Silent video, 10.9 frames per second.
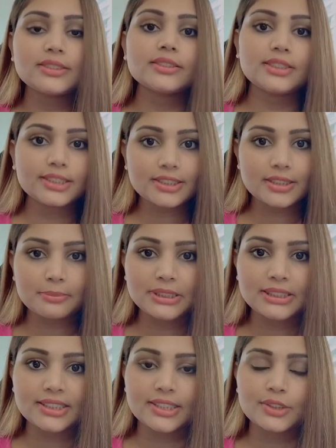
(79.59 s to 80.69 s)
These companies
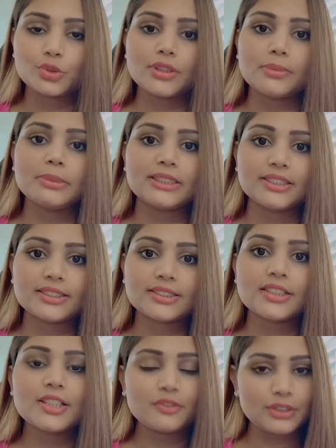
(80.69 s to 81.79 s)
can do the business
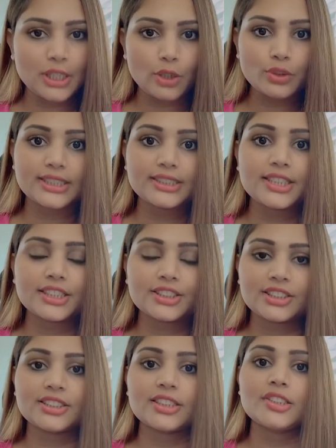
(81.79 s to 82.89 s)
without any
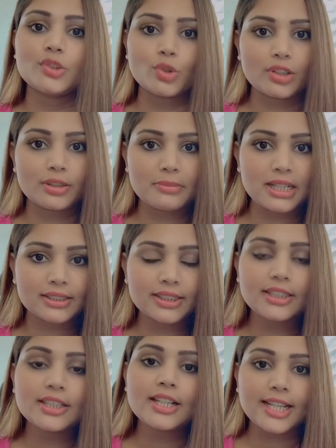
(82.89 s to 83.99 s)
restriction in local market
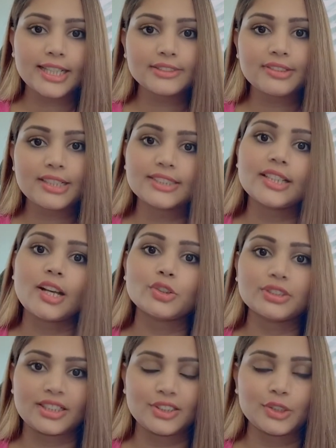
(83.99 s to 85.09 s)
as well as
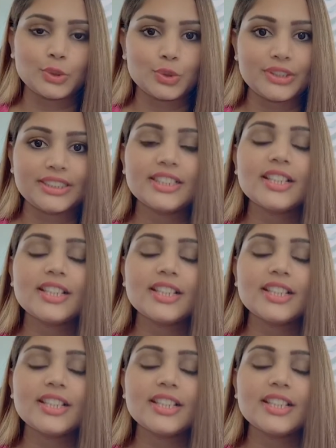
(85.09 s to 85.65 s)
outside the UAE.